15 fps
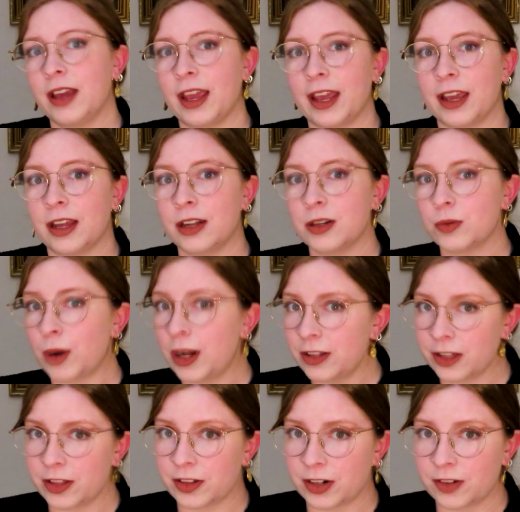And while
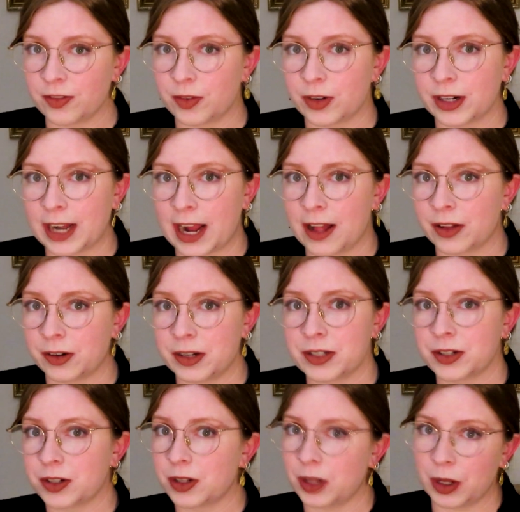the third floor galleries
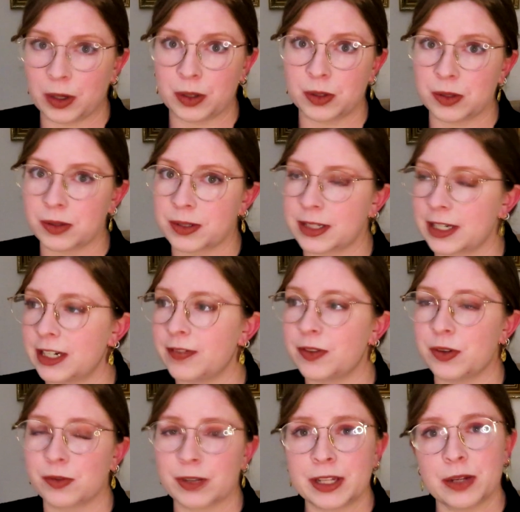are closed, and if
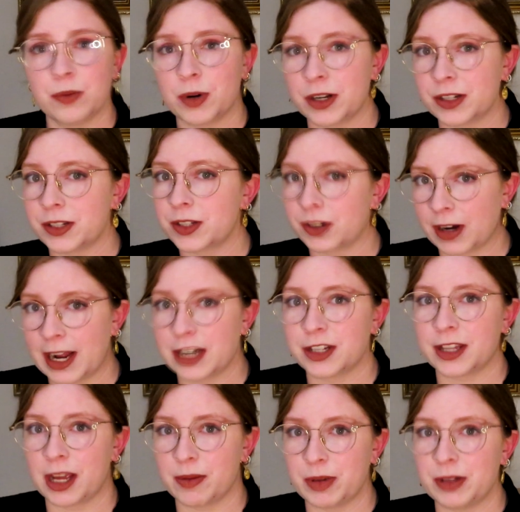you really want to scratch
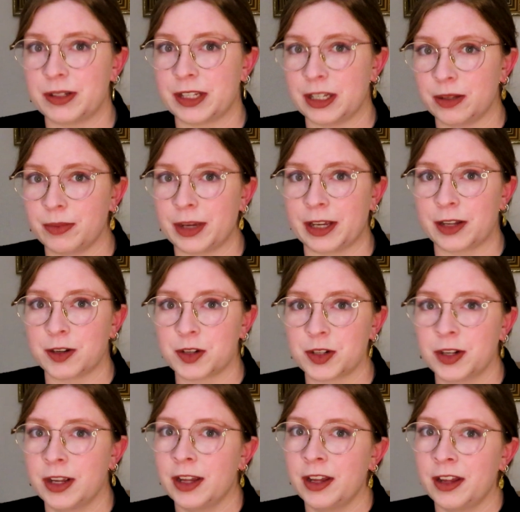that museum
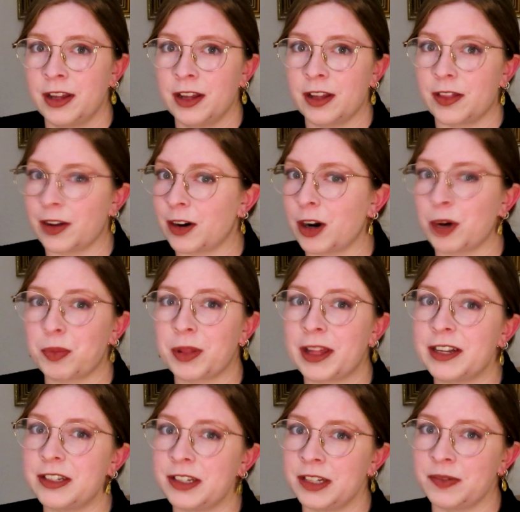itch, there are
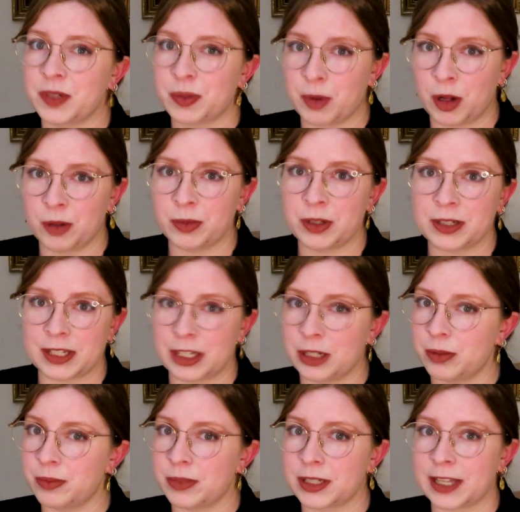plenty of small
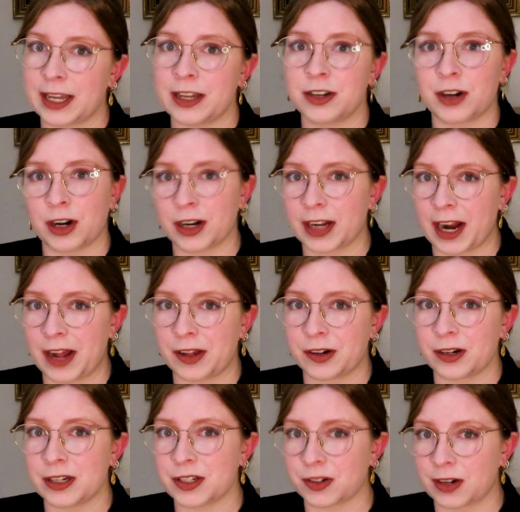museums and art
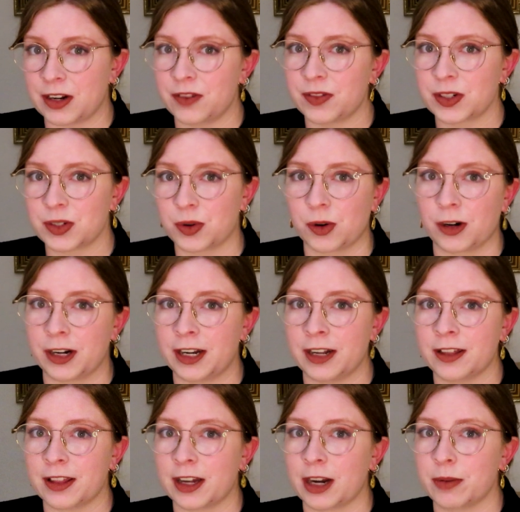galleries around
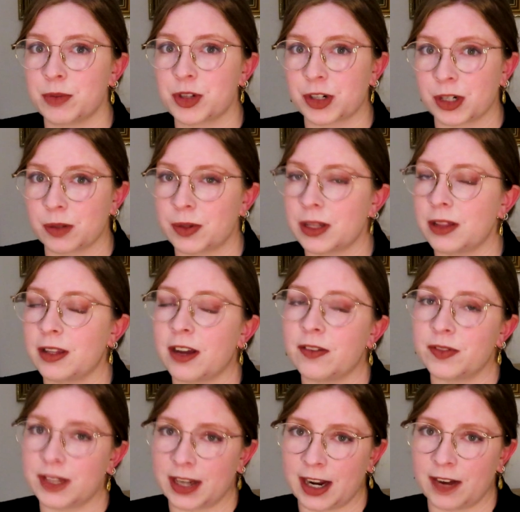Victoria that I'm sure would
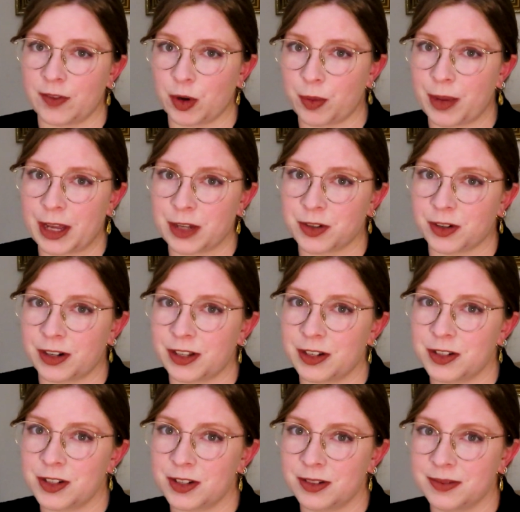love to have your
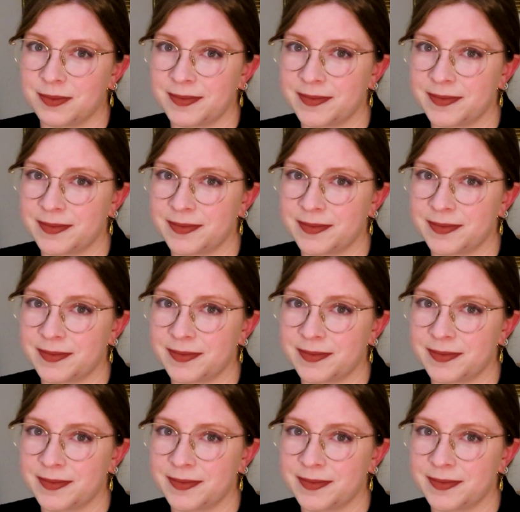patronage.